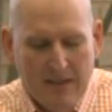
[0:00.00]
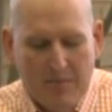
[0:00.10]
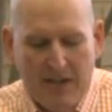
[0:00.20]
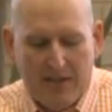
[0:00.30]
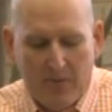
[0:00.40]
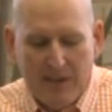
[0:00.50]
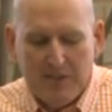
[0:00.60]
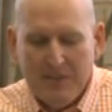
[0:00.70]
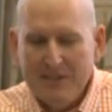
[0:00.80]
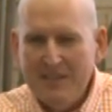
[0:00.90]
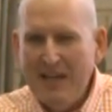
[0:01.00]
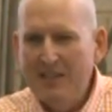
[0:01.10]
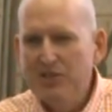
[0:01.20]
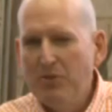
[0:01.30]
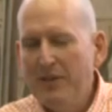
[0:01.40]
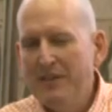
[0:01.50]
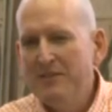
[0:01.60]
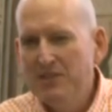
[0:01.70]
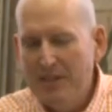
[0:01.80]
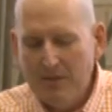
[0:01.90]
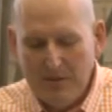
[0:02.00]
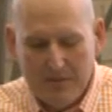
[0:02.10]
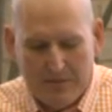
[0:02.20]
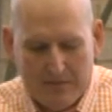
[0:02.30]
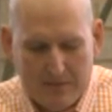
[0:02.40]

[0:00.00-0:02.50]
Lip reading: The men of the regiment did not join General